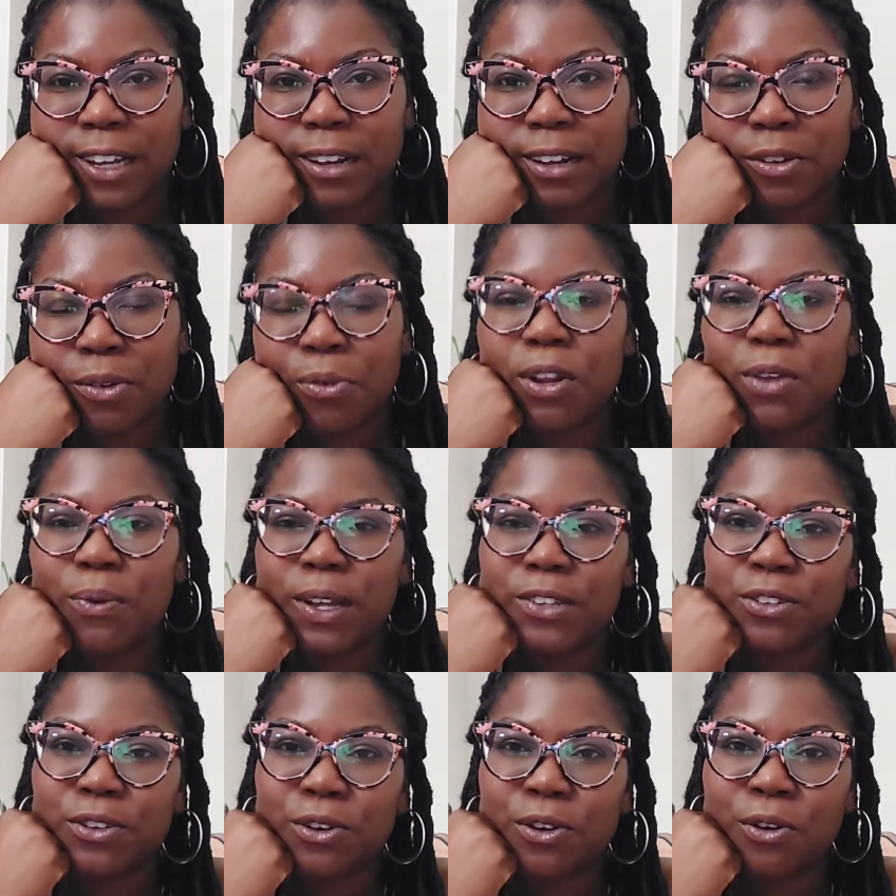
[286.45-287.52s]
And the only way
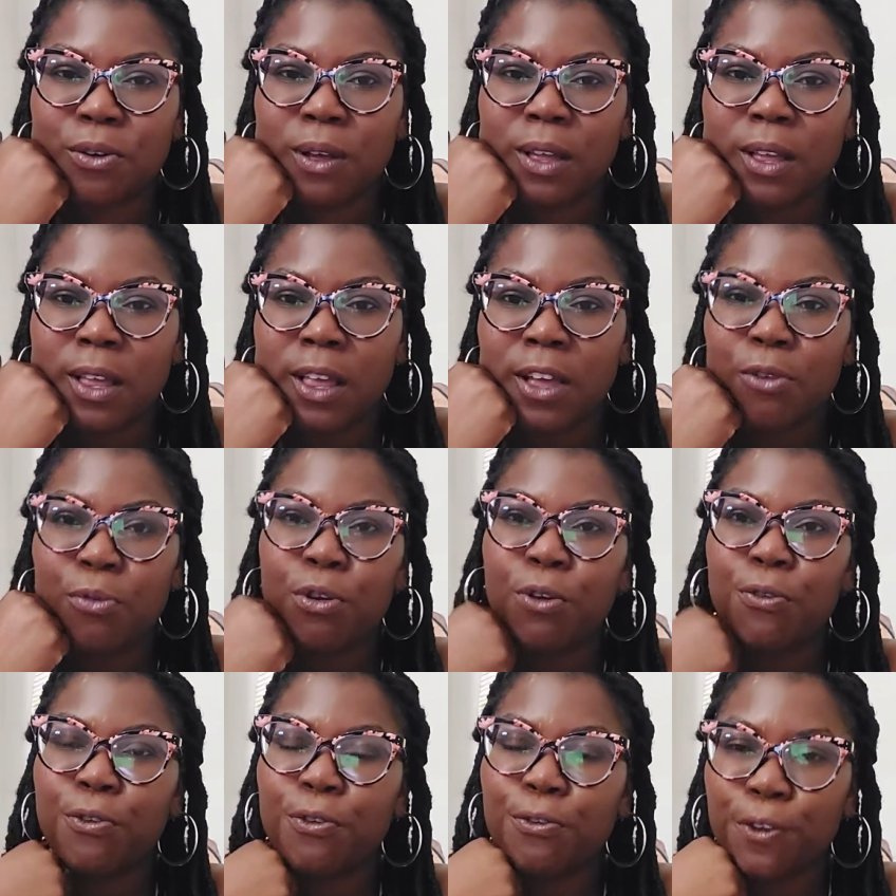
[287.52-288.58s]
to know real
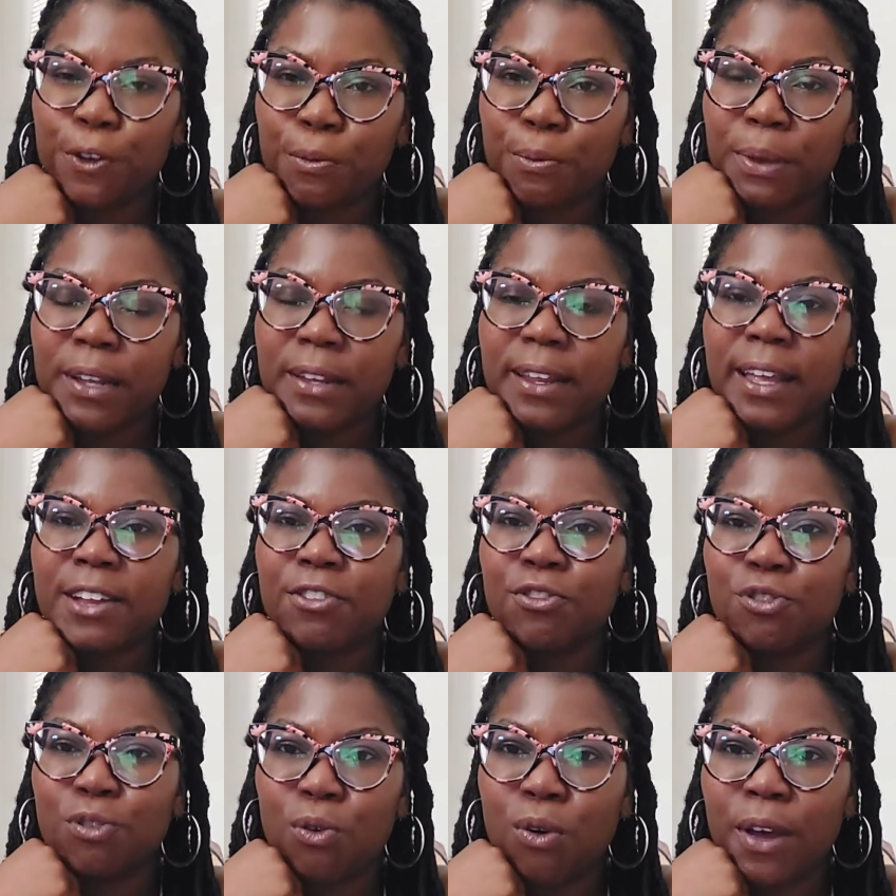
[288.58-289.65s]
fulfillment and
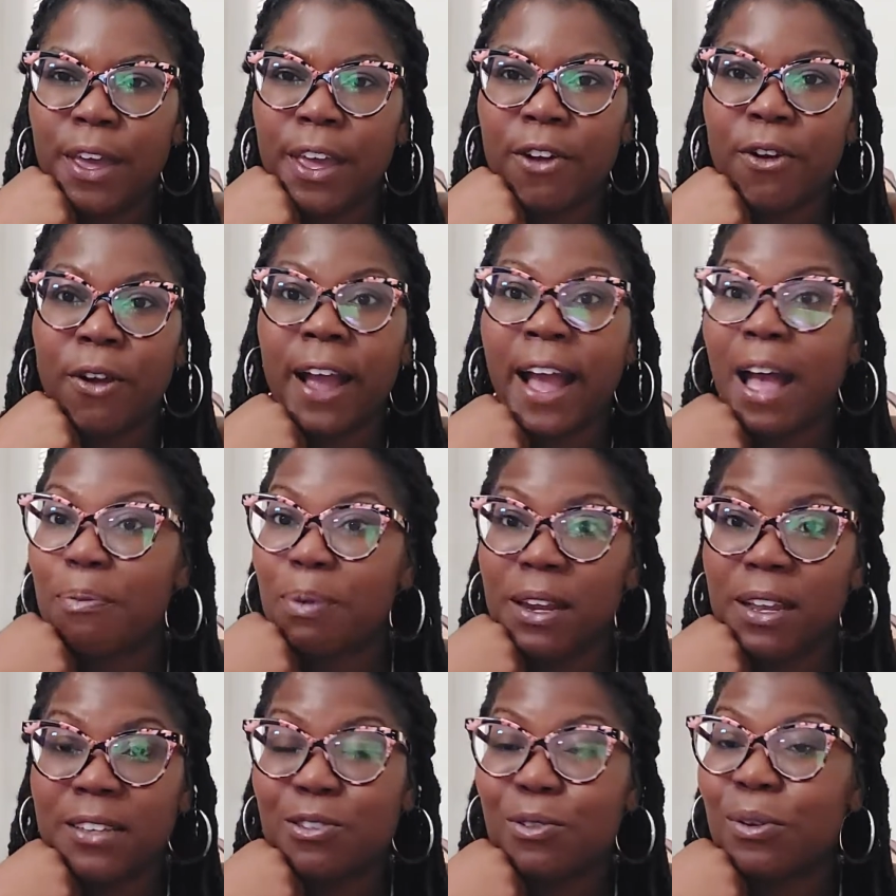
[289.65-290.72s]
joy or
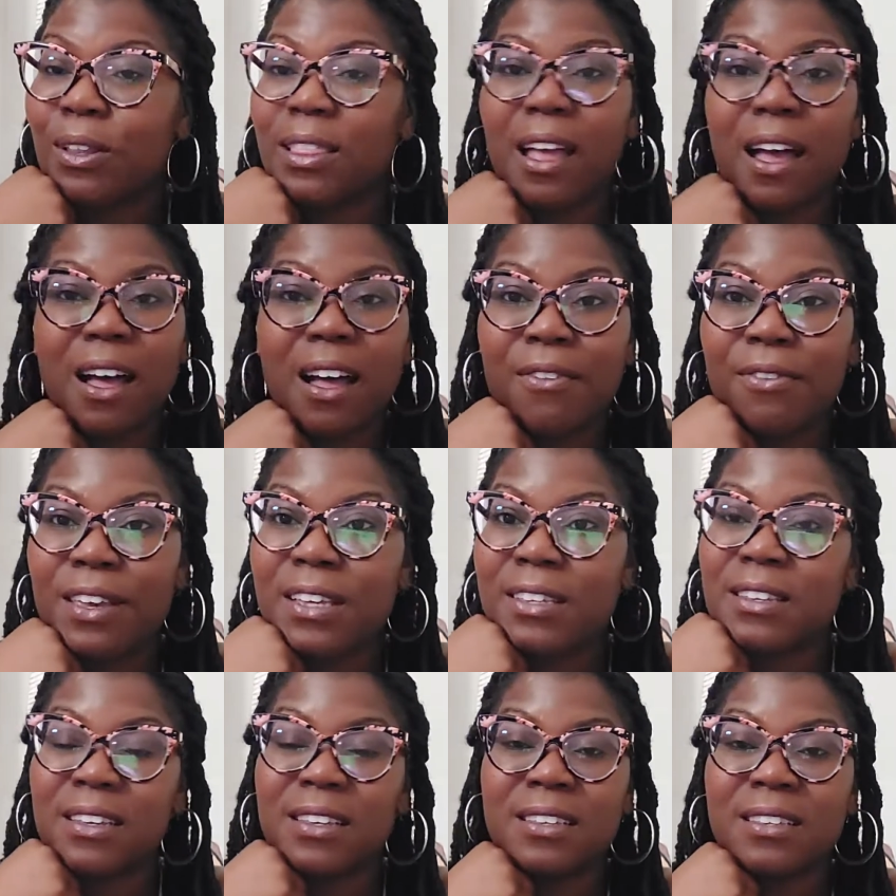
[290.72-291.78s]
happiness or love
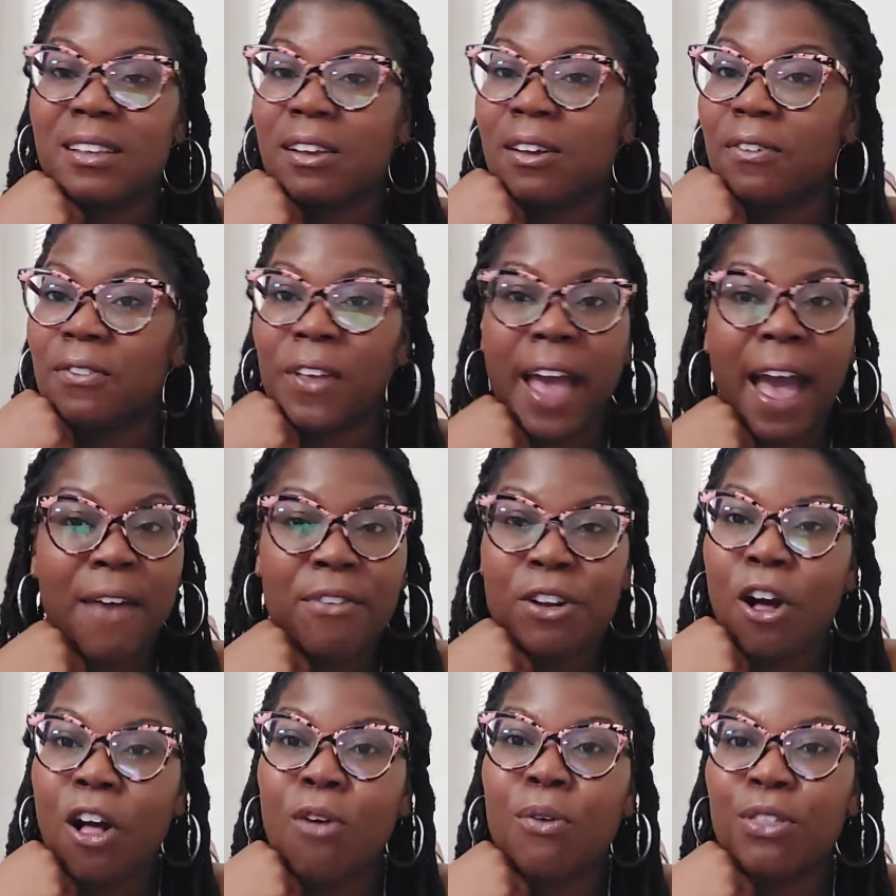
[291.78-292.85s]
is it to uh, have it
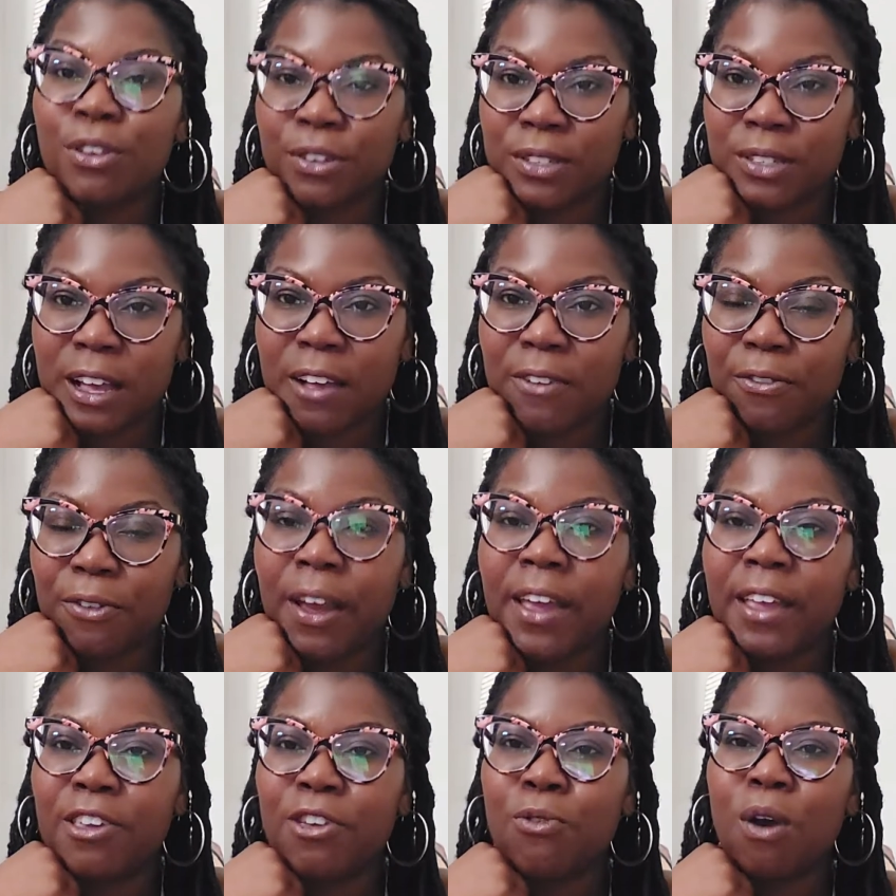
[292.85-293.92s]
all with yourself,
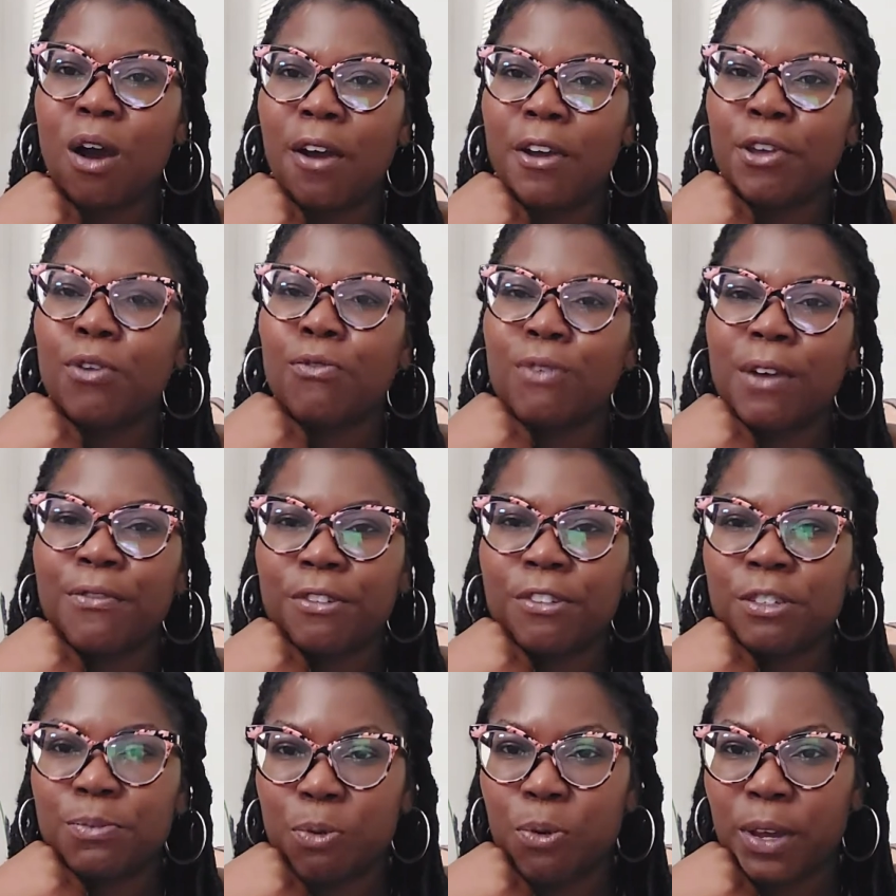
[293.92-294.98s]
right? You are your
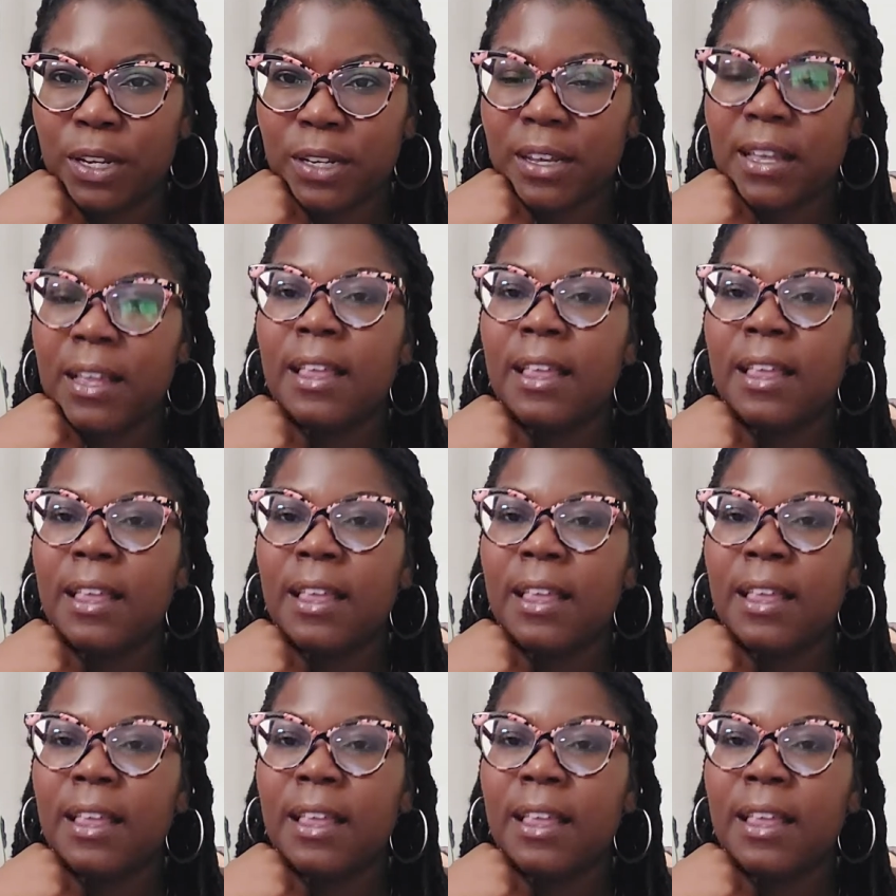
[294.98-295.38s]
reference point.